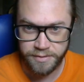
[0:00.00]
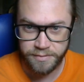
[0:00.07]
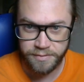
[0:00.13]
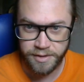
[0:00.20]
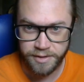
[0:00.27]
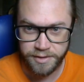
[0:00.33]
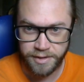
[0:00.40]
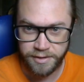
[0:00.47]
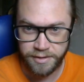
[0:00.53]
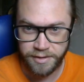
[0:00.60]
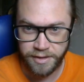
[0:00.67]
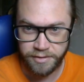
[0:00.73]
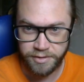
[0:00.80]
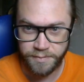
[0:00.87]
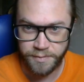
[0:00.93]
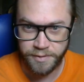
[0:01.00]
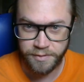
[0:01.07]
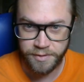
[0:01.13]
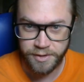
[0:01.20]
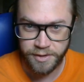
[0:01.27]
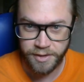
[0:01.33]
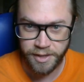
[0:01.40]
extended
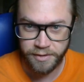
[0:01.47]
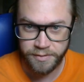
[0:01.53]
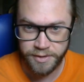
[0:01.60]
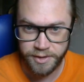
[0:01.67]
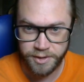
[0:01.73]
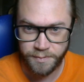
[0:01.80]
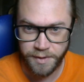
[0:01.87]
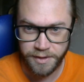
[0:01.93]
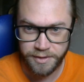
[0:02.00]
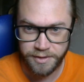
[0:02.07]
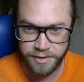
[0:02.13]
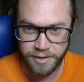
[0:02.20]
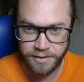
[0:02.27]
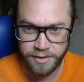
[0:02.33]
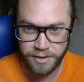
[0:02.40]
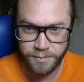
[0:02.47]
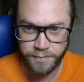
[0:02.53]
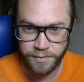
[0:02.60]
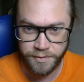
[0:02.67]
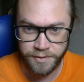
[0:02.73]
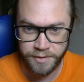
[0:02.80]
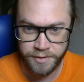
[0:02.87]
attribute, and I was expecting at this
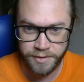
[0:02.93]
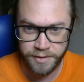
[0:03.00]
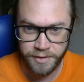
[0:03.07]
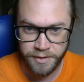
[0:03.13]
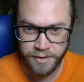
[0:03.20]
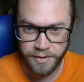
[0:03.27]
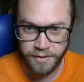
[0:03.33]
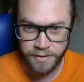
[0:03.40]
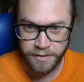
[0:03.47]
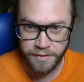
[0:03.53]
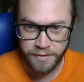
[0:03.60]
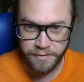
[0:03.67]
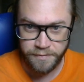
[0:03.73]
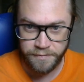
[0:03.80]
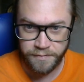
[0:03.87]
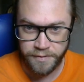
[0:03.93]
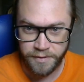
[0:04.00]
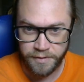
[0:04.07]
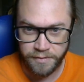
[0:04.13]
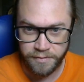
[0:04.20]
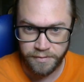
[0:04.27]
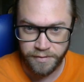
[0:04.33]
point
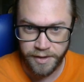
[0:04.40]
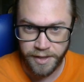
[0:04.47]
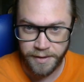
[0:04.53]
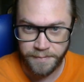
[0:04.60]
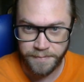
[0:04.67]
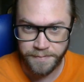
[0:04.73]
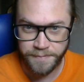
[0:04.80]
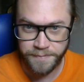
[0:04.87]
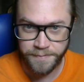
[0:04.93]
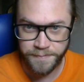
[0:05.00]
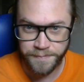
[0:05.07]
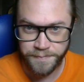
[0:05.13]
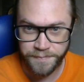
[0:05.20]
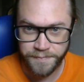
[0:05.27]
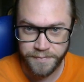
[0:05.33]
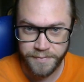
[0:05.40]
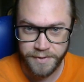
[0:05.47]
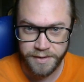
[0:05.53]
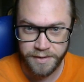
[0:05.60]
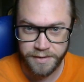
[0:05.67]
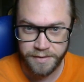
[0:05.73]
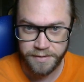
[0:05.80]
for
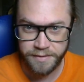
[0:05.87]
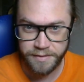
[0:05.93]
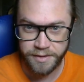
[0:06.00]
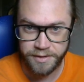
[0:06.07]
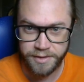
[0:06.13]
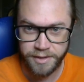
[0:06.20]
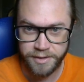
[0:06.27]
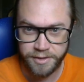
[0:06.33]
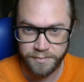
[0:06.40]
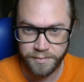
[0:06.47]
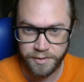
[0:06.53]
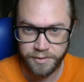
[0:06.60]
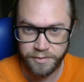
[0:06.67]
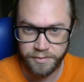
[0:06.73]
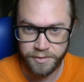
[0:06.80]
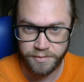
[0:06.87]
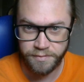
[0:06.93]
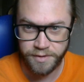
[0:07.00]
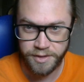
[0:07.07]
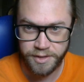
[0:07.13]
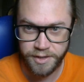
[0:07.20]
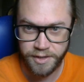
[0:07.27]
this system call to
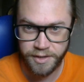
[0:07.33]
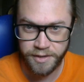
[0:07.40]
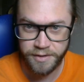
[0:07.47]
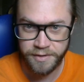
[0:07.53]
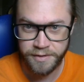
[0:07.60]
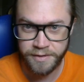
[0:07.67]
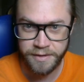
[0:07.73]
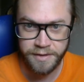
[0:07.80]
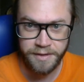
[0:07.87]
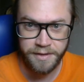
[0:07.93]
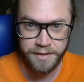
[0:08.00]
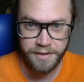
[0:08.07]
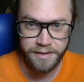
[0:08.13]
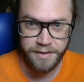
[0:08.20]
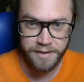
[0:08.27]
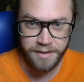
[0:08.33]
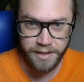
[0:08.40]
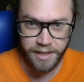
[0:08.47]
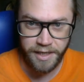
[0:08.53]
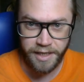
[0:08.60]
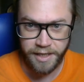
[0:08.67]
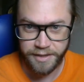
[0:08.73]
return
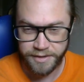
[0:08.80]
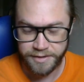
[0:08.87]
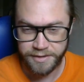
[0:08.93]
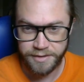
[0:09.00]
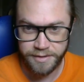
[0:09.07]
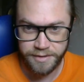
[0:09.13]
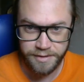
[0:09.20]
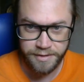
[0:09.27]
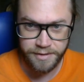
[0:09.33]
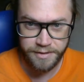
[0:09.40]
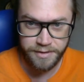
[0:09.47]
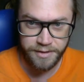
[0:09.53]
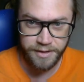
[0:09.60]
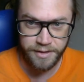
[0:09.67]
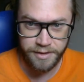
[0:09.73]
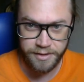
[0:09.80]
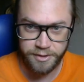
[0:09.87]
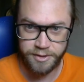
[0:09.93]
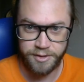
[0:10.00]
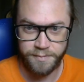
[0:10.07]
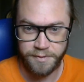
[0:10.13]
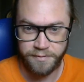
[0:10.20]
and us
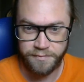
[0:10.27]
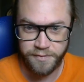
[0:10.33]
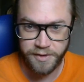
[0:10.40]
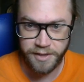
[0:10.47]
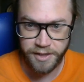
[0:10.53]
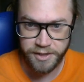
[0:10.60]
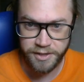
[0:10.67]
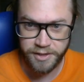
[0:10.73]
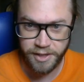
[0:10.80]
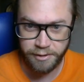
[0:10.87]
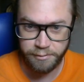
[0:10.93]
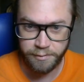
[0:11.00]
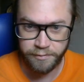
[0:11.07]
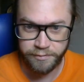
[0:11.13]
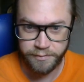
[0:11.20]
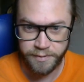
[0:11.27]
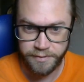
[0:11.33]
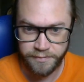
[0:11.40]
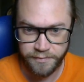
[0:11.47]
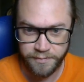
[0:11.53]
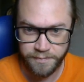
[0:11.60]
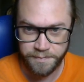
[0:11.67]
to be finished. However,
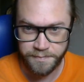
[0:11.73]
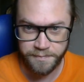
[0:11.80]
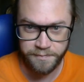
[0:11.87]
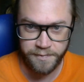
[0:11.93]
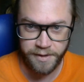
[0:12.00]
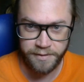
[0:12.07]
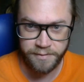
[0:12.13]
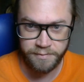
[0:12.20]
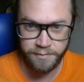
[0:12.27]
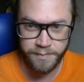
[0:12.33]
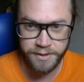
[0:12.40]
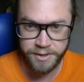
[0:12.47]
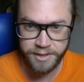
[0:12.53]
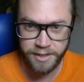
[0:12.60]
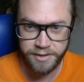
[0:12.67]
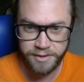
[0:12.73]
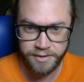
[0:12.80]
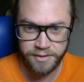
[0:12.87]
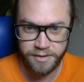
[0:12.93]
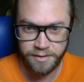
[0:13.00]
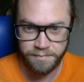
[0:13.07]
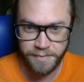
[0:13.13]
we've been sent
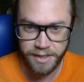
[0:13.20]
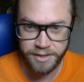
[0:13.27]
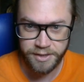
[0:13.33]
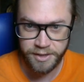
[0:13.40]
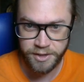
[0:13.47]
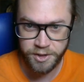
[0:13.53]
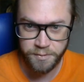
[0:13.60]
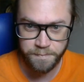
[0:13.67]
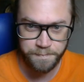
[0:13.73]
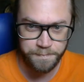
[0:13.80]
another message,